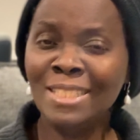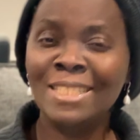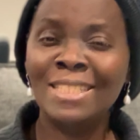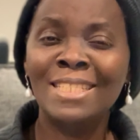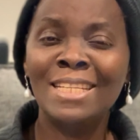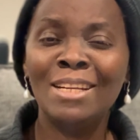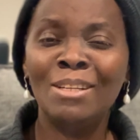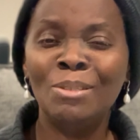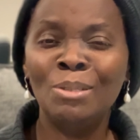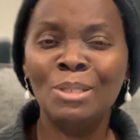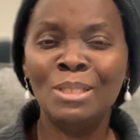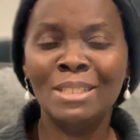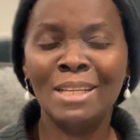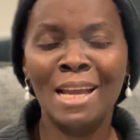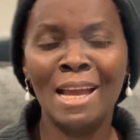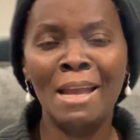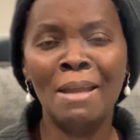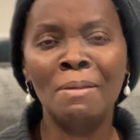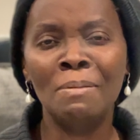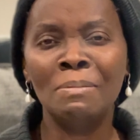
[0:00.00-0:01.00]

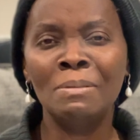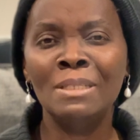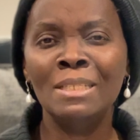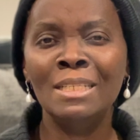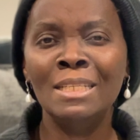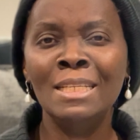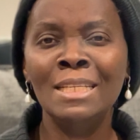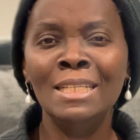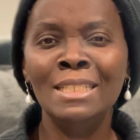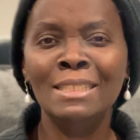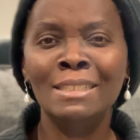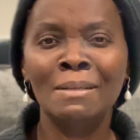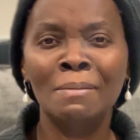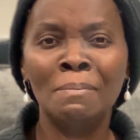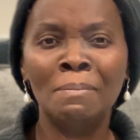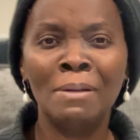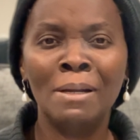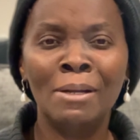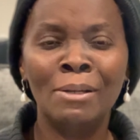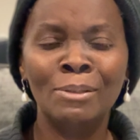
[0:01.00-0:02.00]
stereotype is
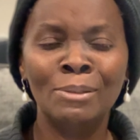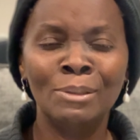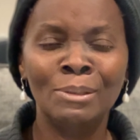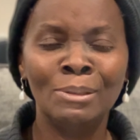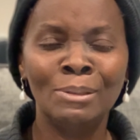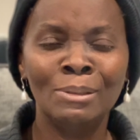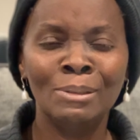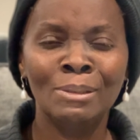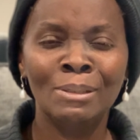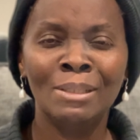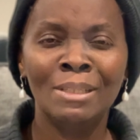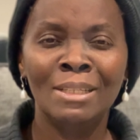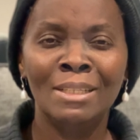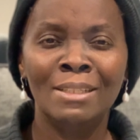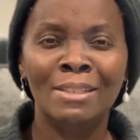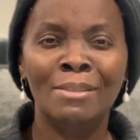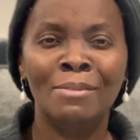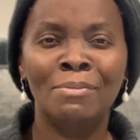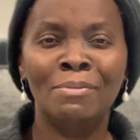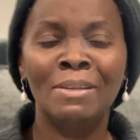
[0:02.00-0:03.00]
about
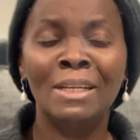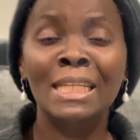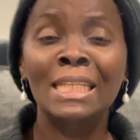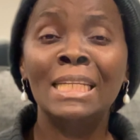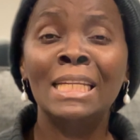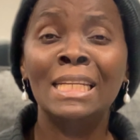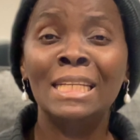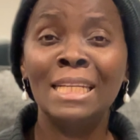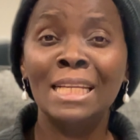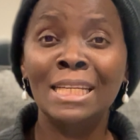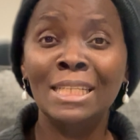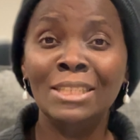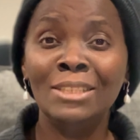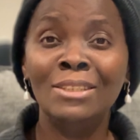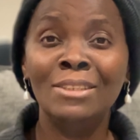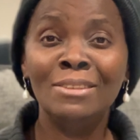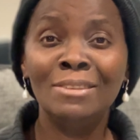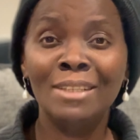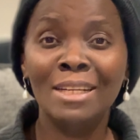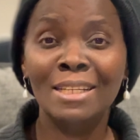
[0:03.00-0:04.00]
the fact that
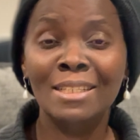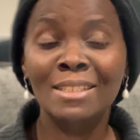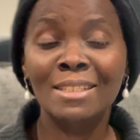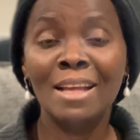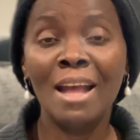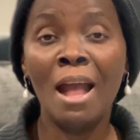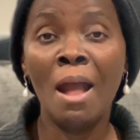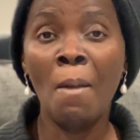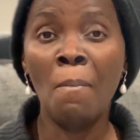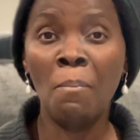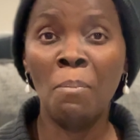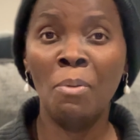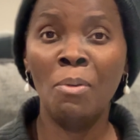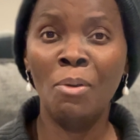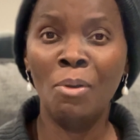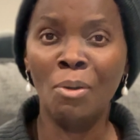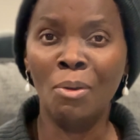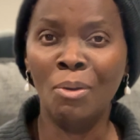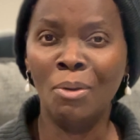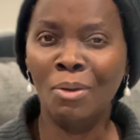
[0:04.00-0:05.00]
Nigerians are poor
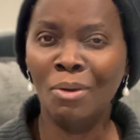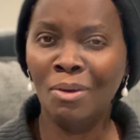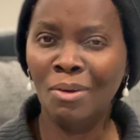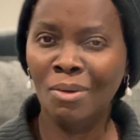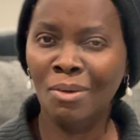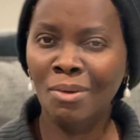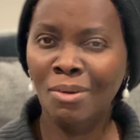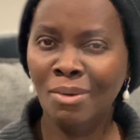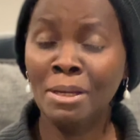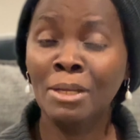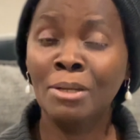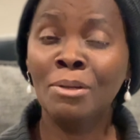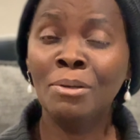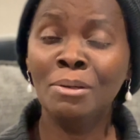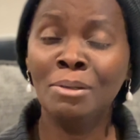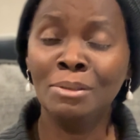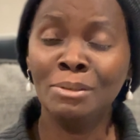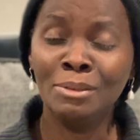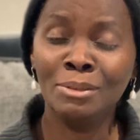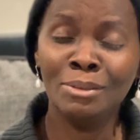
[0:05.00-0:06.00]
my God.